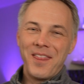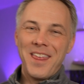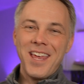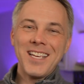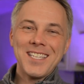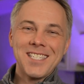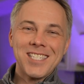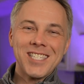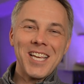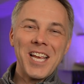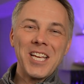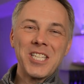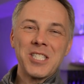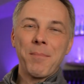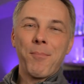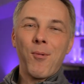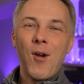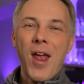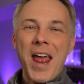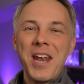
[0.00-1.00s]
This is
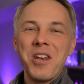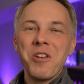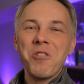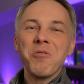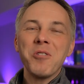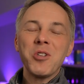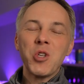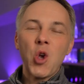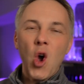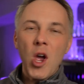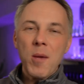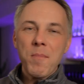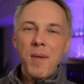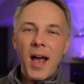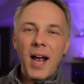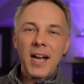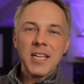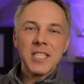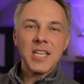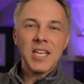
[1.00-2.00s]
the brand new
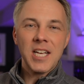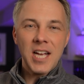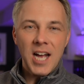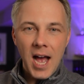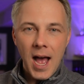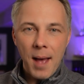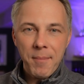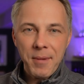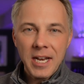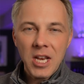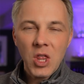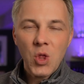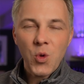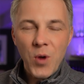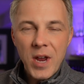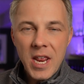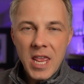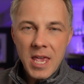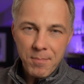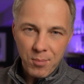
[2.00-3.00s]
Toybox Comet
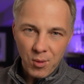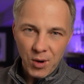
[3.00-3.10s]
3D